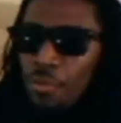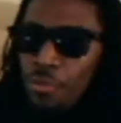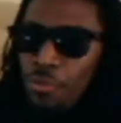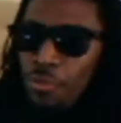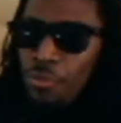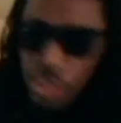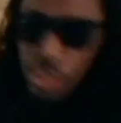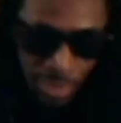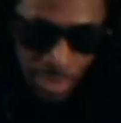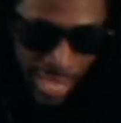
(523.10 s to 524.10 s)
feeling
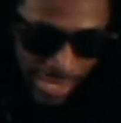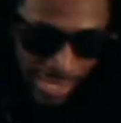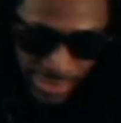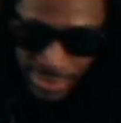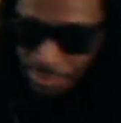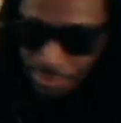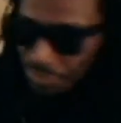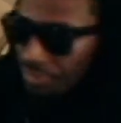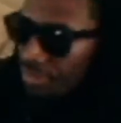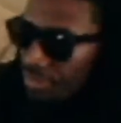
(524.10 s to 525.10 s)
your pain
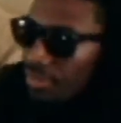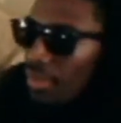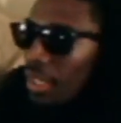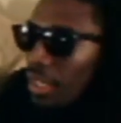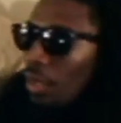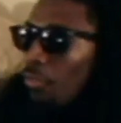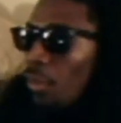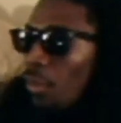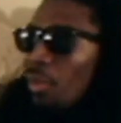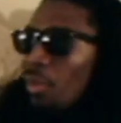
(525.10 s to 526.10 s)

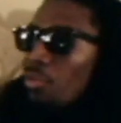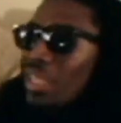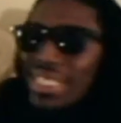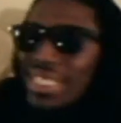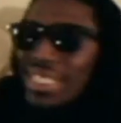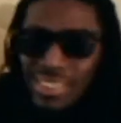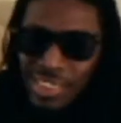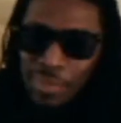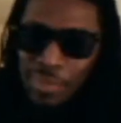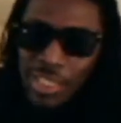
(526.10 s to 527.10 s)
from a
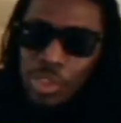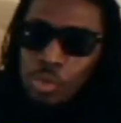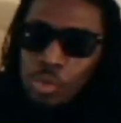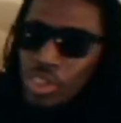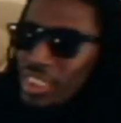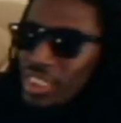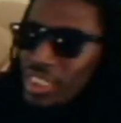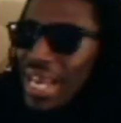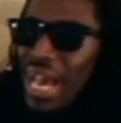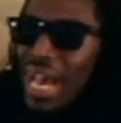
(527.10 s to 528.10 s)
relationship that you
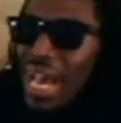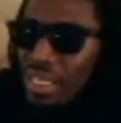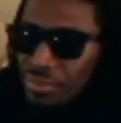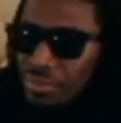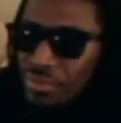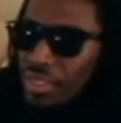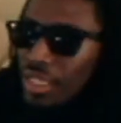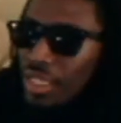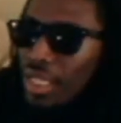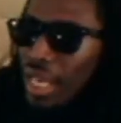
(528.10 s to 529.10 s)
just got out
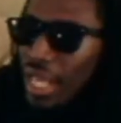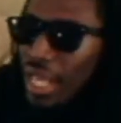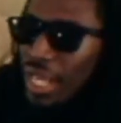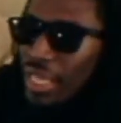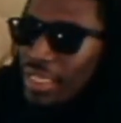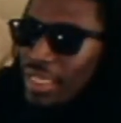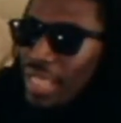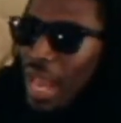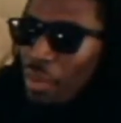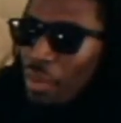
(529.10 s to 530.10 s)
of,
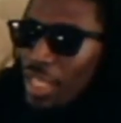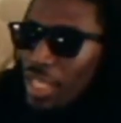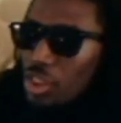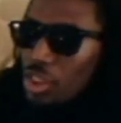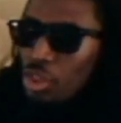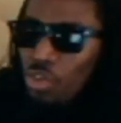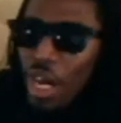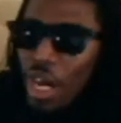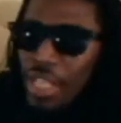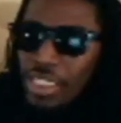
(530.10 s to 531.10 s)
and now
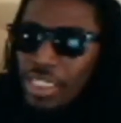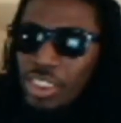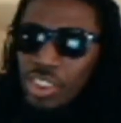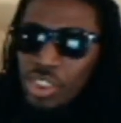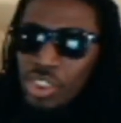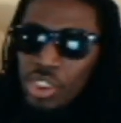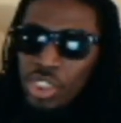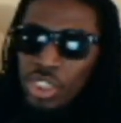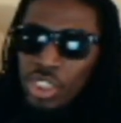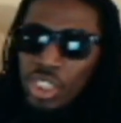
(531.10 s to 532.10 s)
that you're
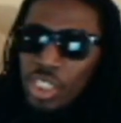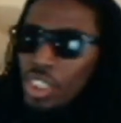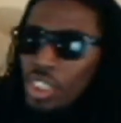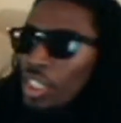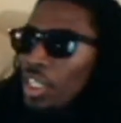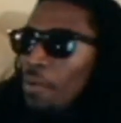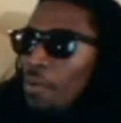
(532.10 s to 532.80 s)
trying to